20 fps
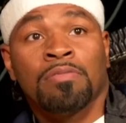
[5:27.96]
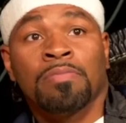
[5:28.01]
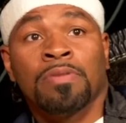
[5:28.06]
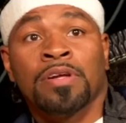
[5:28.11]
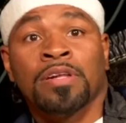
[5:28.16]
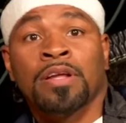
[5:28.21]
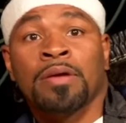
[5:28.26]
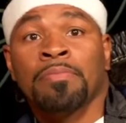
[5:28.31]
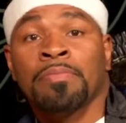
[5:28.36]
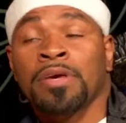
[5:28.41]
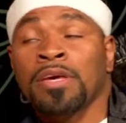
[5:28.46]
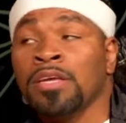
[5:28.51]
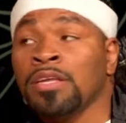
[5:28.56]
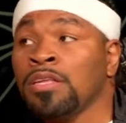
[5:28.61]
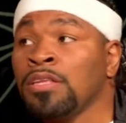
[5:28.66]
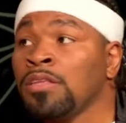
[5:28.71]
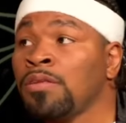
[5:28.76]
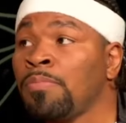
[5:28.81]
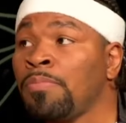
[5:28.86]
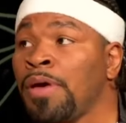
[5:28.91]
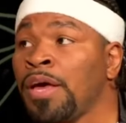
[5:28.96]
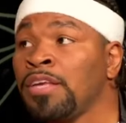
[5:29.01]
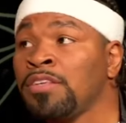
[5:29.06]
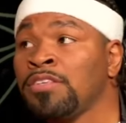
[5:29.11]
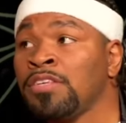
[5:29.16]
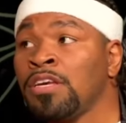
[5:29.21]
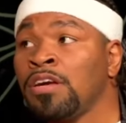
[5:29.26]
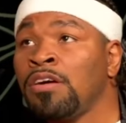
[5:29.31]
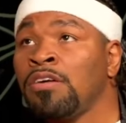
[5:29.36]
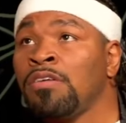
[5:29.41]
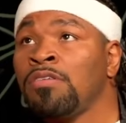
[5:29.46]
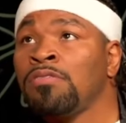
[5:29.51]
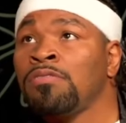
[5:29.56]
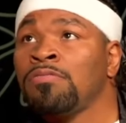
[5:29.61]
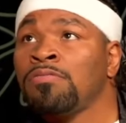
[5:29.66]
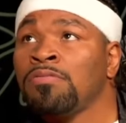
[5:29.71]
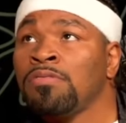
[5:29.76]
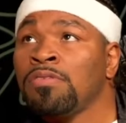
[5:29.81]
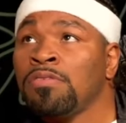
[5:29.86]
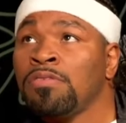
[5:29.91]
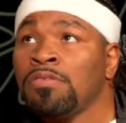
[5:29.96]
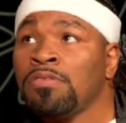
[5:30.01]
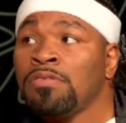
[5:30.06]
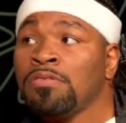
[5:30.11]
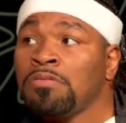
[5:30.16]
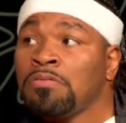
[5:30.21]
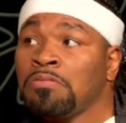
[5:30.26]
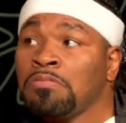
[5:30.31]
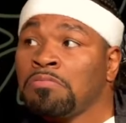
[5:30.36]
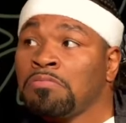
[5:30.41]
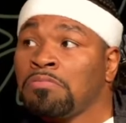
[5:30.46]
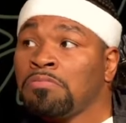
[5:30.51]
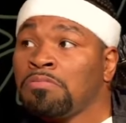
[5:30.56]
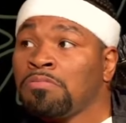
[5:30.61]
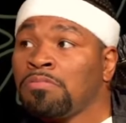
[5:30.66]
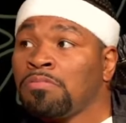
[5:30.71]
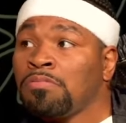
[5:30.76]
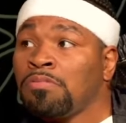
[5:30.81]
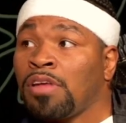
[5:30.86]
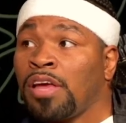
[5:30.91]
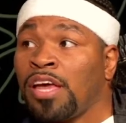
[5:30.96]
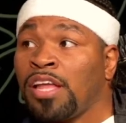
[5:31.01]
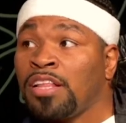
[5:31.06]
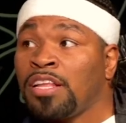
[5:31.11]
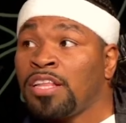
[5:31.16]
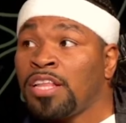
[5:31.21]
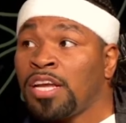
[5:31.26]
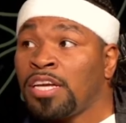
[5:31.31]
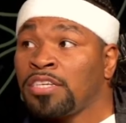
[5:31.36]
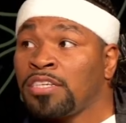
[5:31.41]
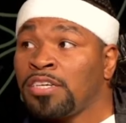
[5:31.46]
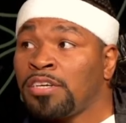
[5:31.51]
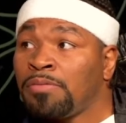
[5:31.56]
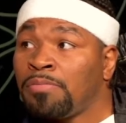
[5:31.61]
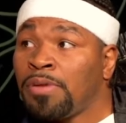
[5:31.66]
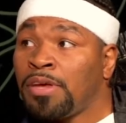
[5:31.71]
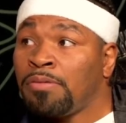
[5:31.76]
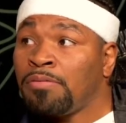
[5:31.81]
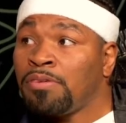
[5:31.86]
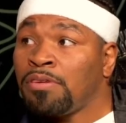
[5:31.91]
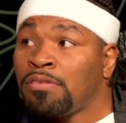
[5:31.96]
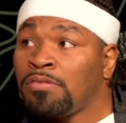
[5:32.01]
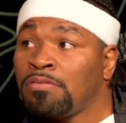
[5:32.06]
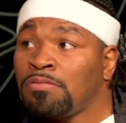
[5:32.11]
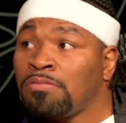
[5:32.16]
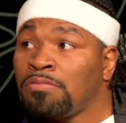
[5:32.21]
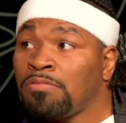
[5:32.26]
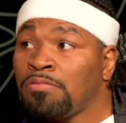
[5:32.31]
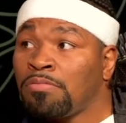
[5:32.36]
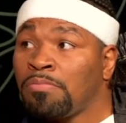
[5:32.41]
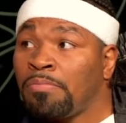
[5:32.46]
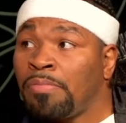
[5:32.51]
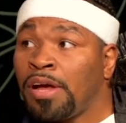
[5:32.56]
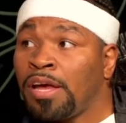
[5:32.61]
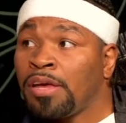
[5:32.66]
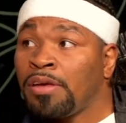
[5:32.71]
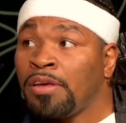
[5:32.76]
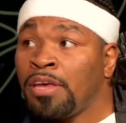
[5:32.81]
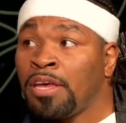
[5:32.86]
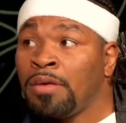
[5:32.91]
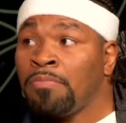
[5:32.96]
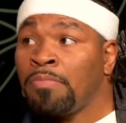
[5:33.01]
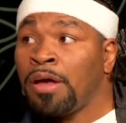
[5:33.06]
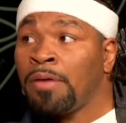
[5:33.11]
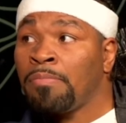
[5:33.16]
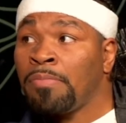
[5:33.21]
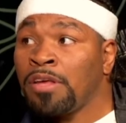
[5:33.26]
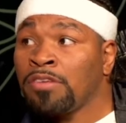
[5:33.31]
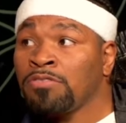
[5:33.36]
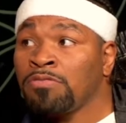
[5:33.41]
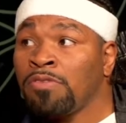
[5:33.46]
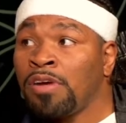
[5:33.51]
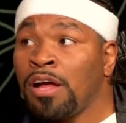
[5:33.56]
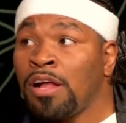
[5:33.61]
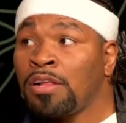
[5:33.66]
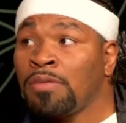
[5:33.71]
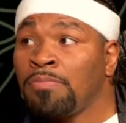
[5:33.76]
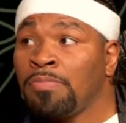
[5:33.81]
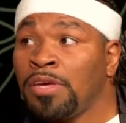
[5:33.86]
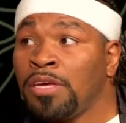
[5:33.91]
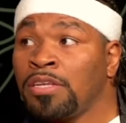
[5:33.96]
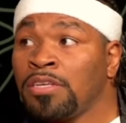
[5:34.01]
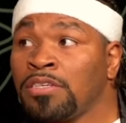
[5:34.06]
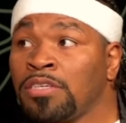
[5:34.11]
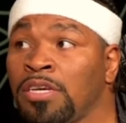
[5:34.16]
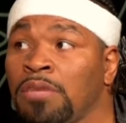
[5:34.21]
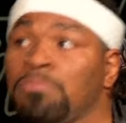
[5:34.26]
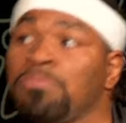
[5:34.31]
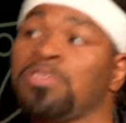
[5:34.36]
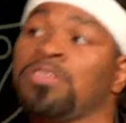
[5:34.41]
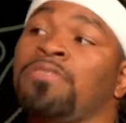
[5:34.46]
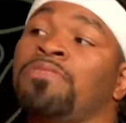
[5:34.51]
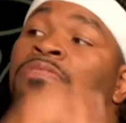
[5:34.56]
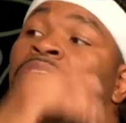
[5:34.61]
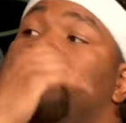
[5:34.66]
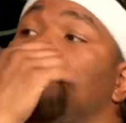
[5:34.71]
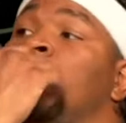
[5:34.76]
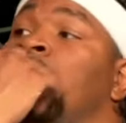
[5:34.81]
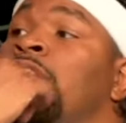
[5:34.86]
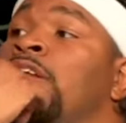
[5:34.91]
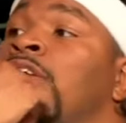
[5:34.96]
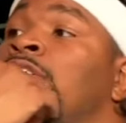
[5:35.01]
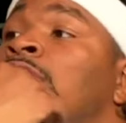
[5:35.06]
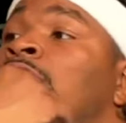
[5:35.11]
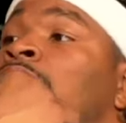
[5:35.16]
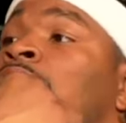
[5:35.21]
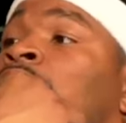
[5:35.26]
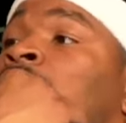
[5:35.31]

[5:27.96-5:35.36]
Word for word: but I mean, the pace he on, and the next year maybe, right? He might mess around and be in the championship fight by the end of the